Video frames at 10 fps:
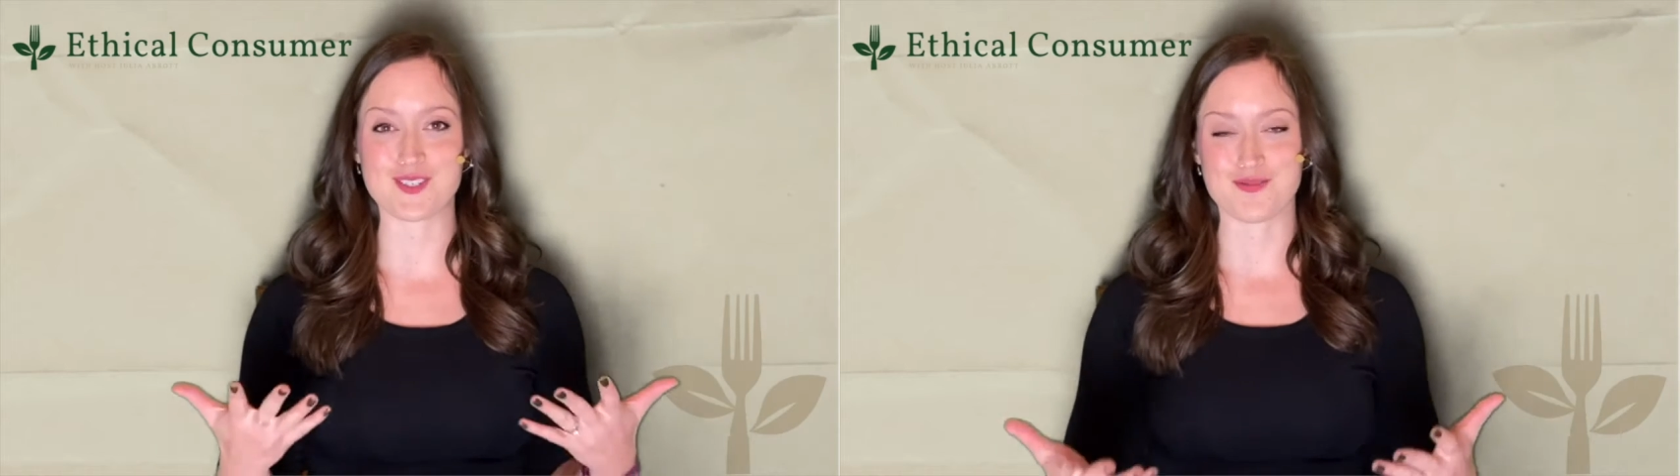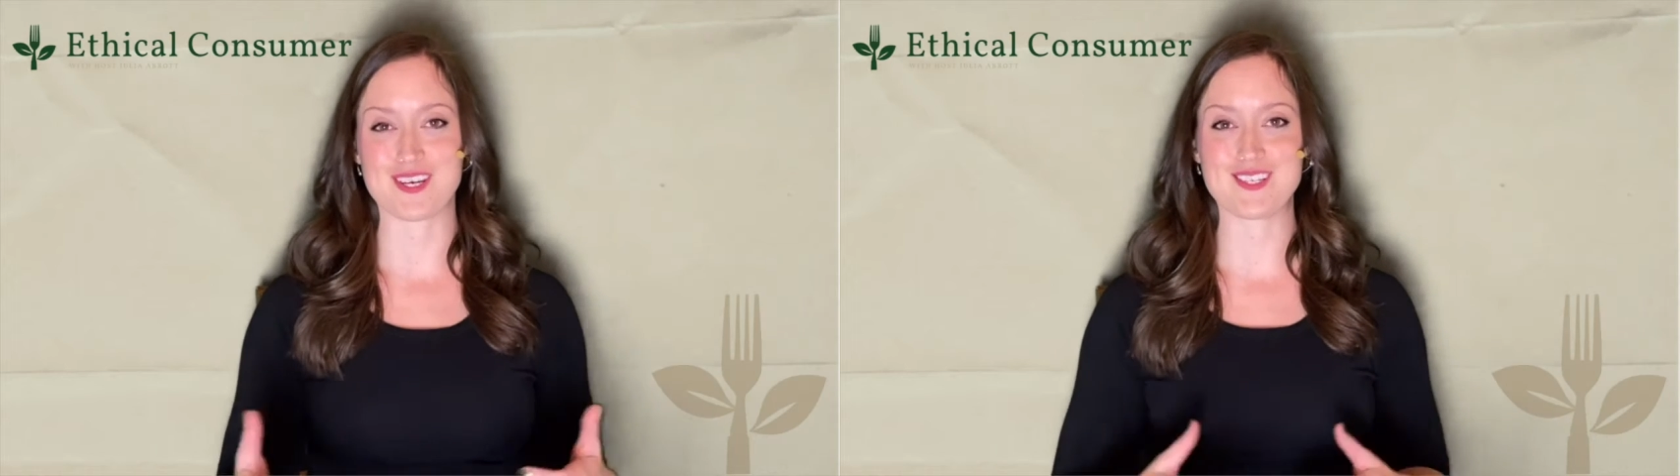
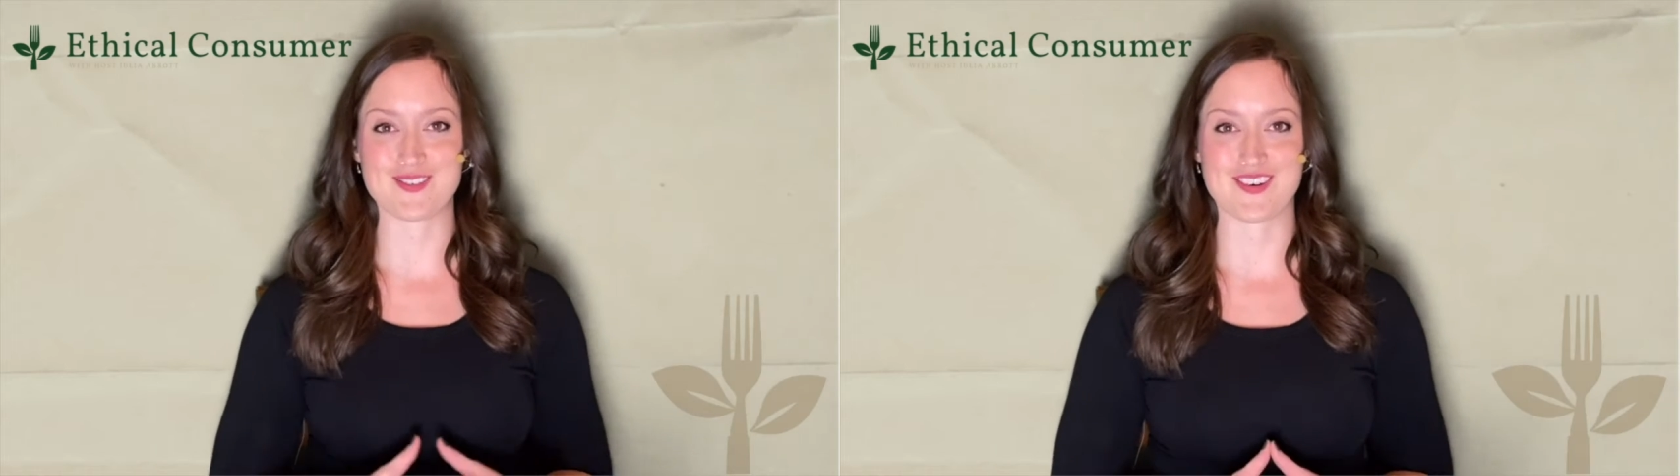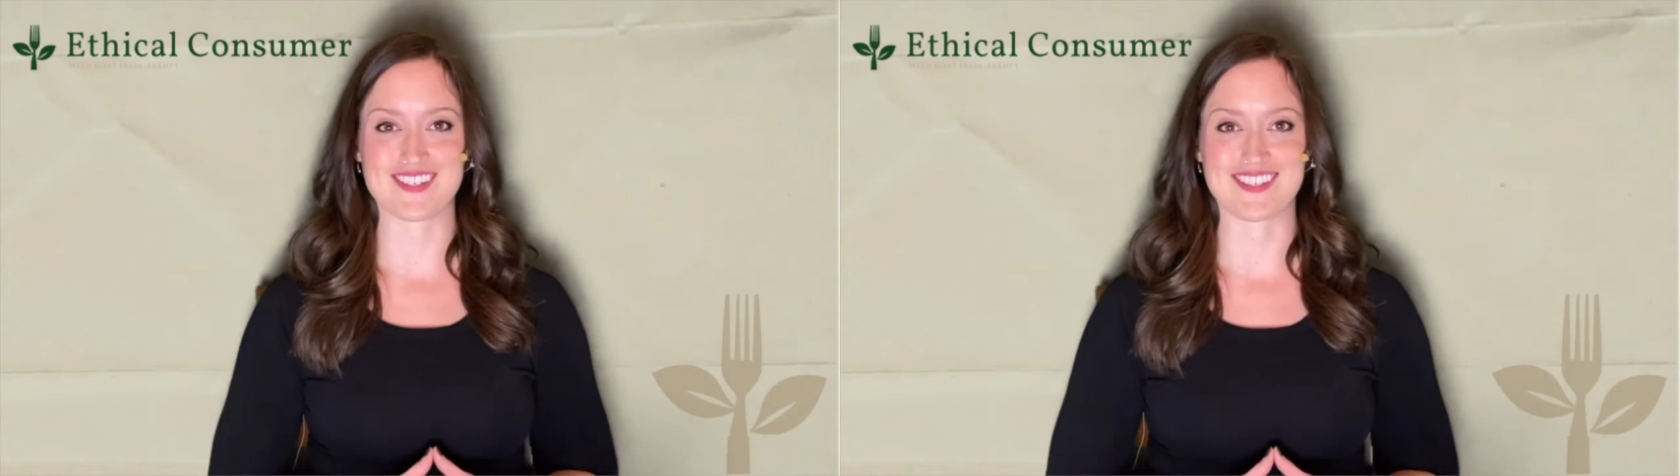
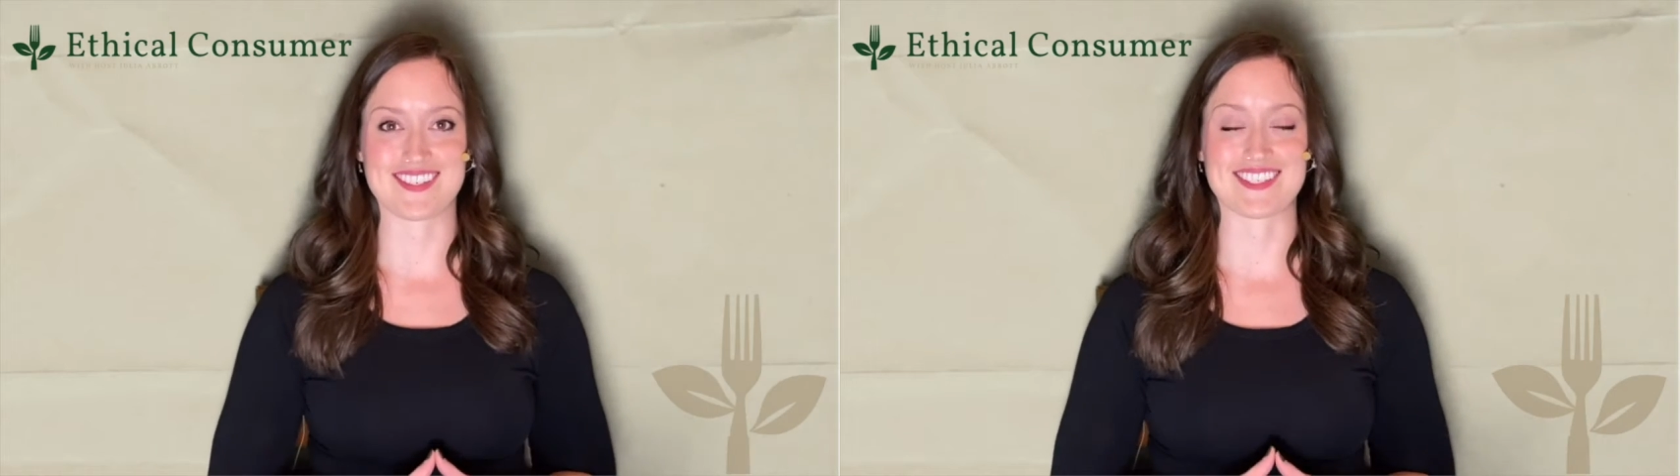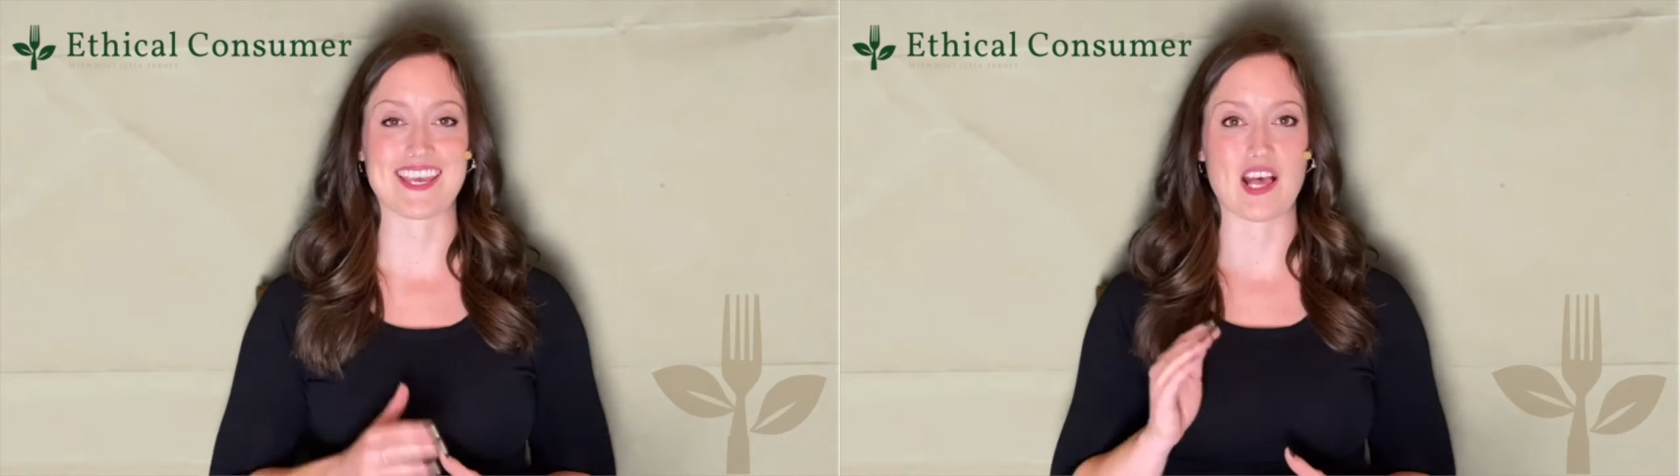resources
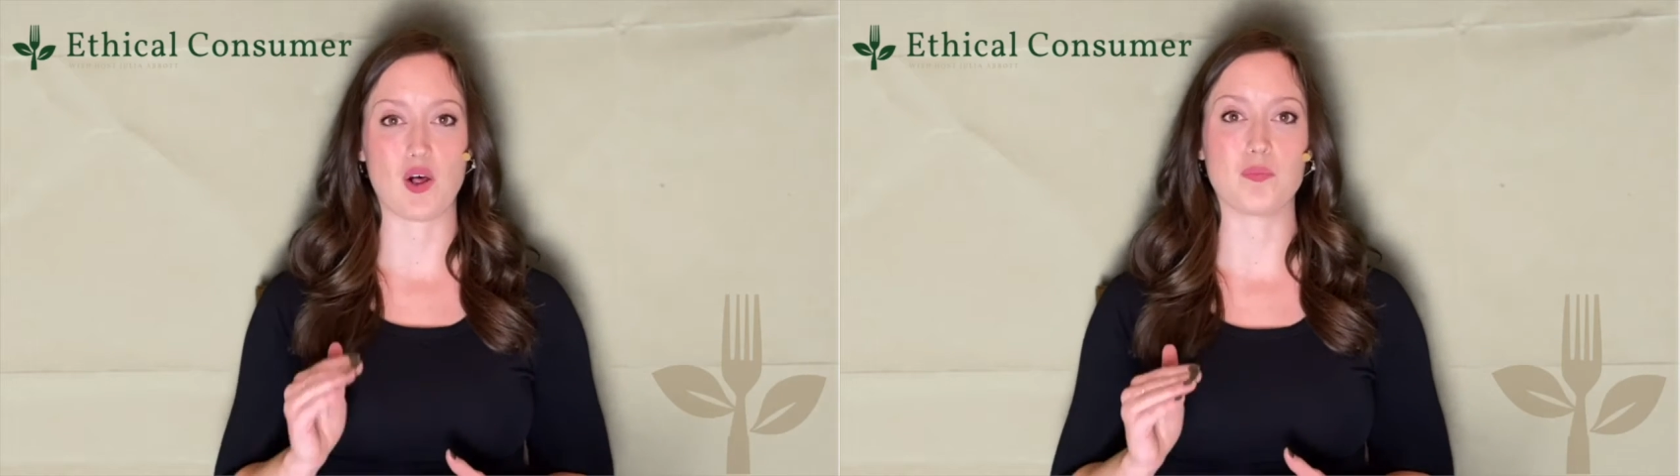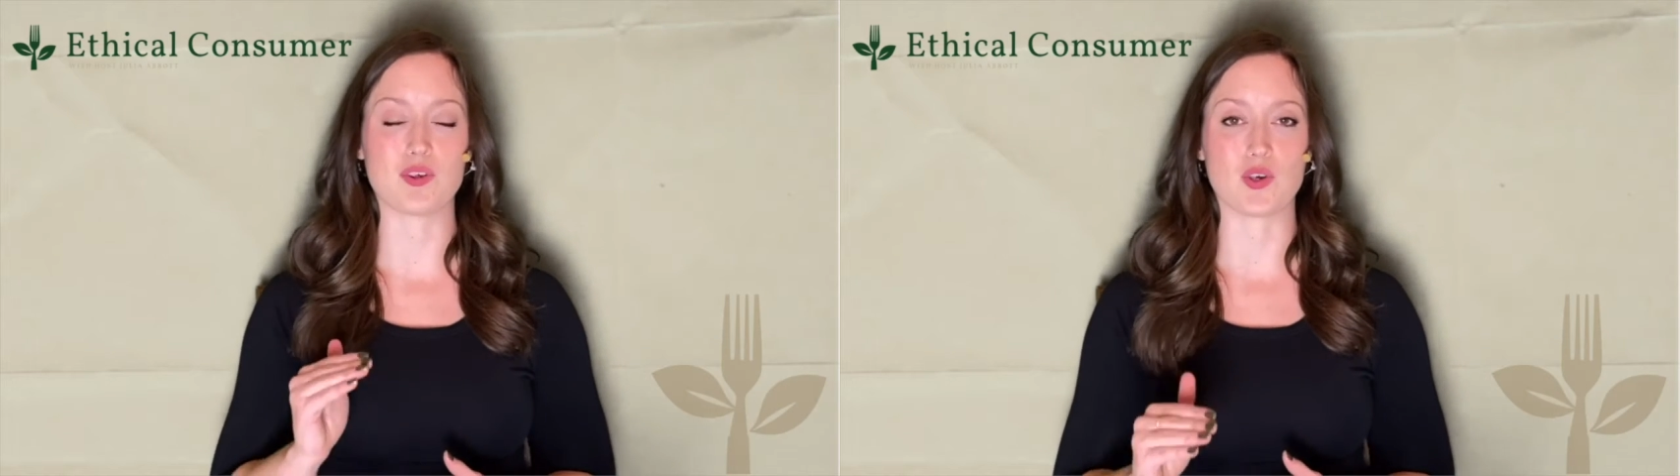to
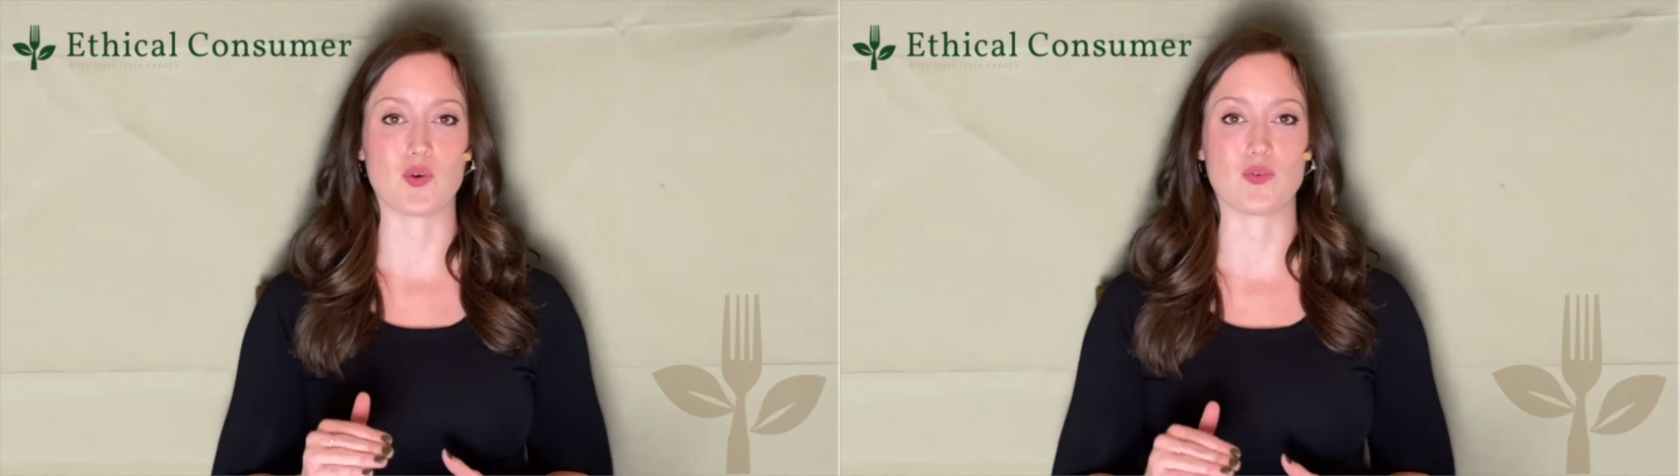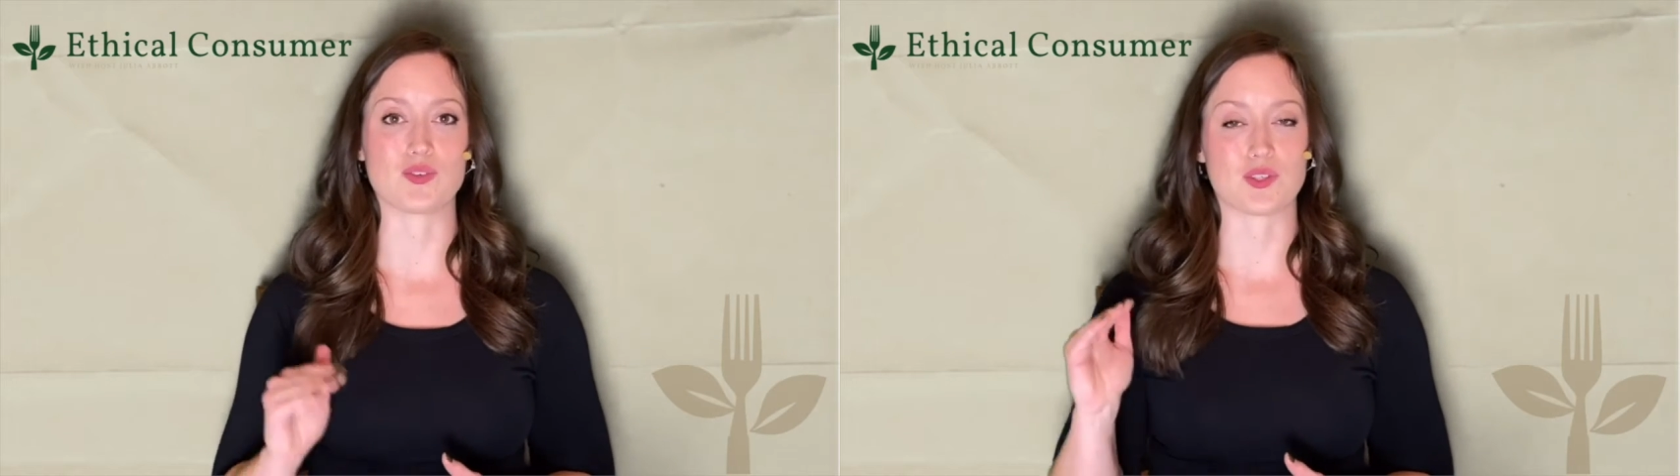help
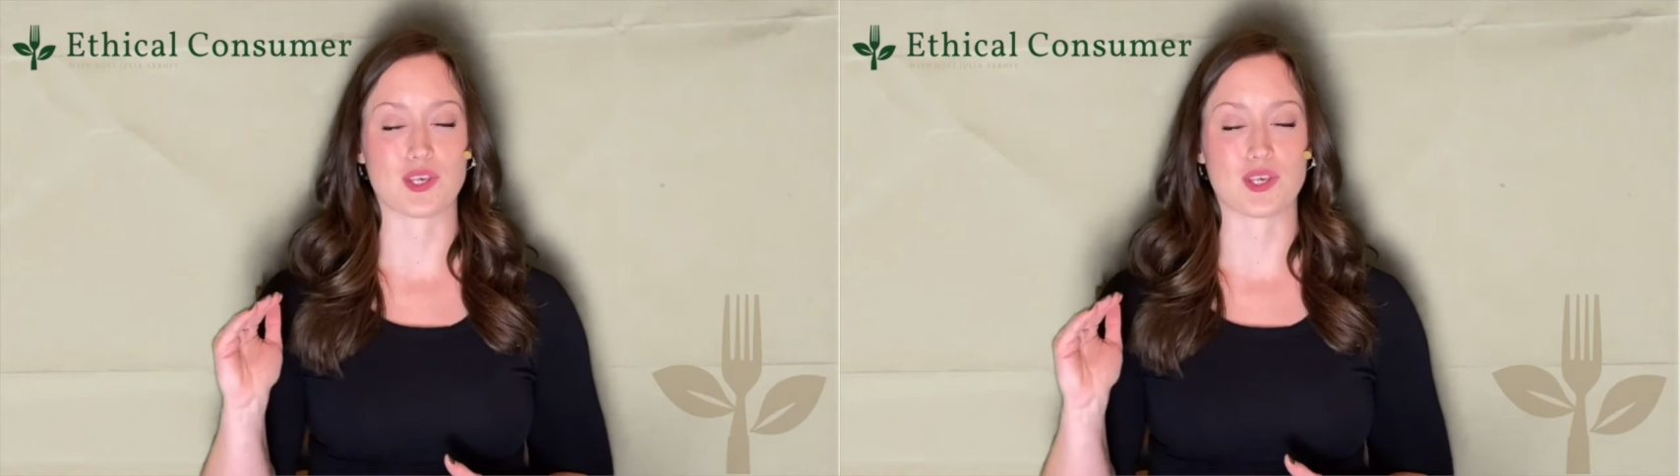you to